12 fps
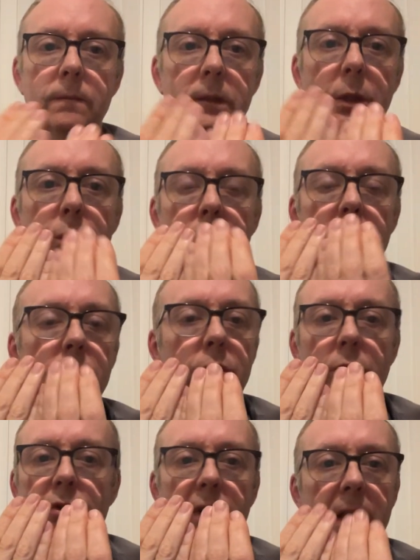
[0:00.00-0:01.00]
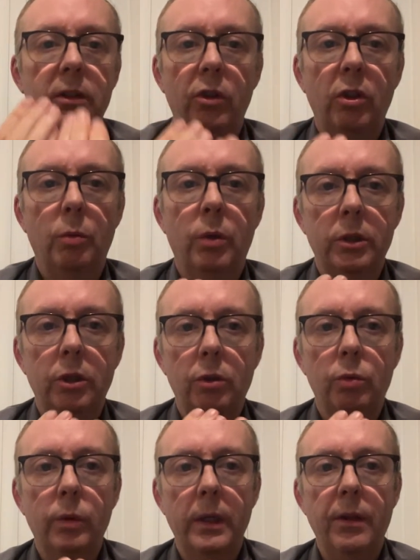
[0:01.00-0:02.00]
You wouldn't say to someone you're
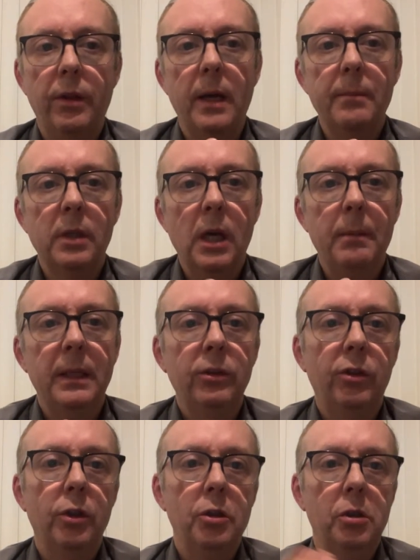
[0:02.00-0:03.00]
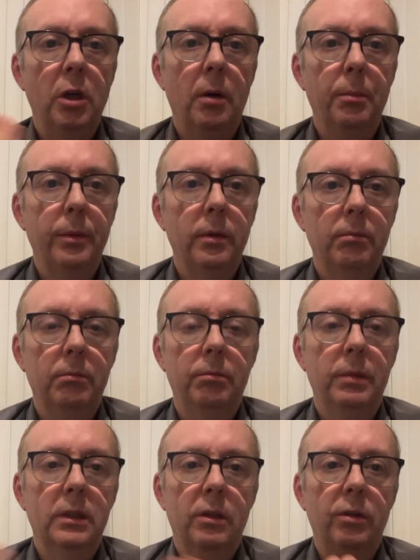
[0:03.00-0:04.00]
with, I'm coming to the shop,
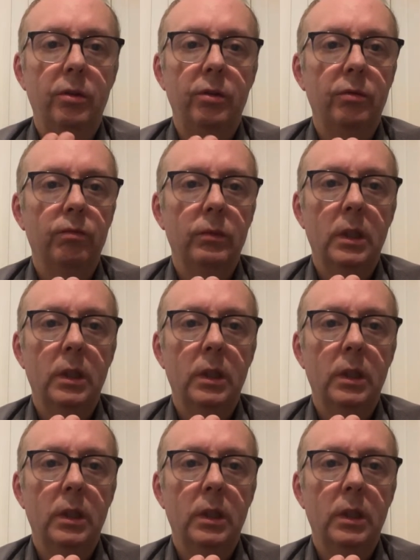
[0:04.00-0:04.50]
because